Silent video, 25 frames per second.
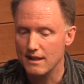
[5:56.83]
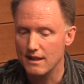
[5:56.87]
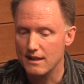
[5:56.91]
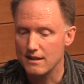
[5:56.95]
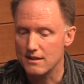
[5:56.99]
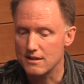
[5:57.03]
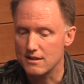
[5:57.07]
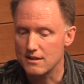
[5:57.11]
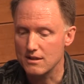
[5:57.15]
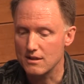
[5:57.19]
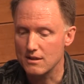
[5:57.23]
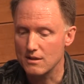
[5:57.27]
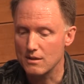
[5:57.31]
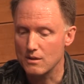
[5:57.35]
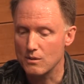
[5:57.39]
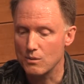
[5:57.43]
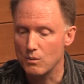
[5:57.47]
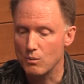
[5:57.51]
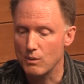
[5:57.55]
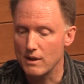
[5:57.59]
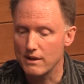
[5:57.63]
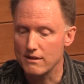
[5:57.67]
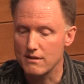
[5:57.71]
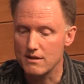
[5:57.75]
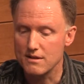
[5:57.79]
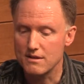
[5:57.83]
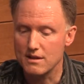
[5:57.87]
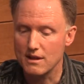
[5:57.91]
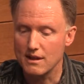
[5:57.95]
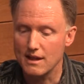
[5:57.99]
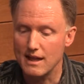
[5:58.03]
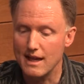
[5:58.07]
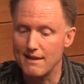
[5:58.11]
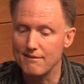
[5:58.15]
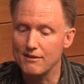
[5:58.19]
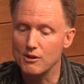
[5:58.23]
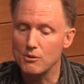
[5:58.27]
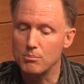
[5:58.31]
And so whether it's a
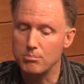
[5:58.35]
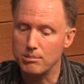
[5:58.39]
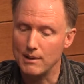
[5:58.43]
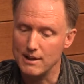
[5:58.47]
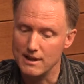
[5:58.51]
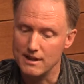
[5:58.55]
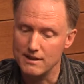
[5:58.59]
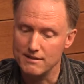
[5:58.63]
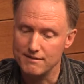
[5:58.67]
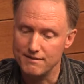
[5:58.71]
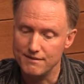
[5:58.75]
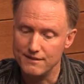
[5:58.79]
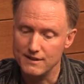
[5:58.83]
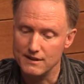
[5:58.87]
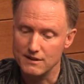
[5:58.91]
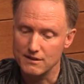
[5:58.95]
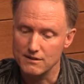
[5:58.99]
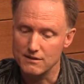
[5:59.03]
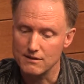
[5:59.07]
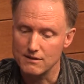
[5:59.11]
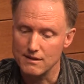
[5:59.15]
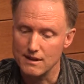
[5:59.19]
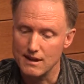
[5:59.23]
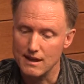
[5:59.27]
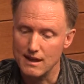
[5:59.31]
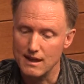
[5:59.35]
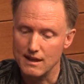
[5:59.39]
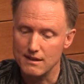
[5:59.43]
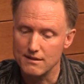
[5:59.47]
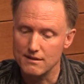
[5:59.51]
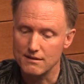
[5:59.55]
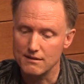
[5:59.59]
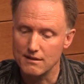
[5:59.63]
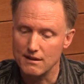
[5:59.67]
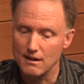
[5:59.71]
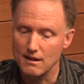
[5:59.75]
level playing field or not,